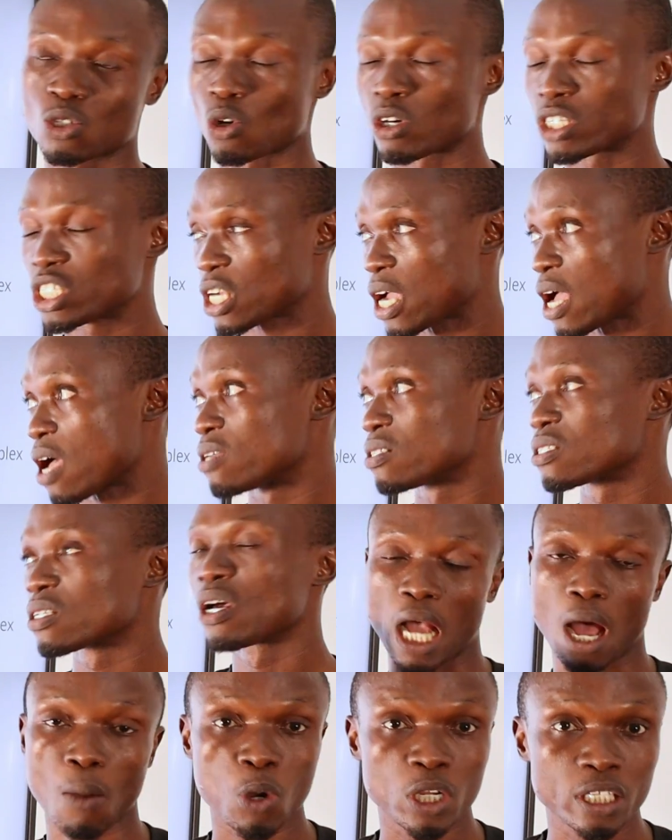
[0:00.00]
such as
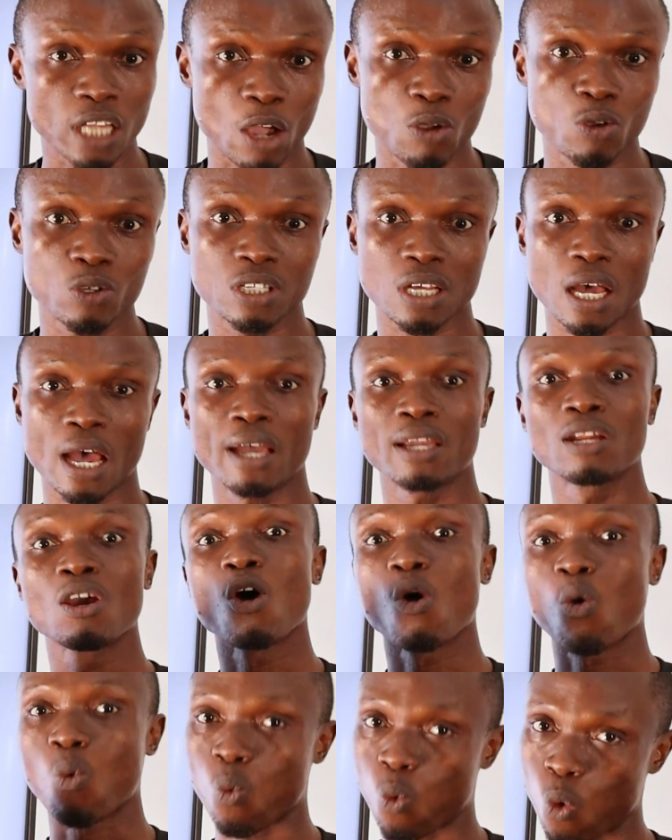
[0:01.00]
carbon dioxide,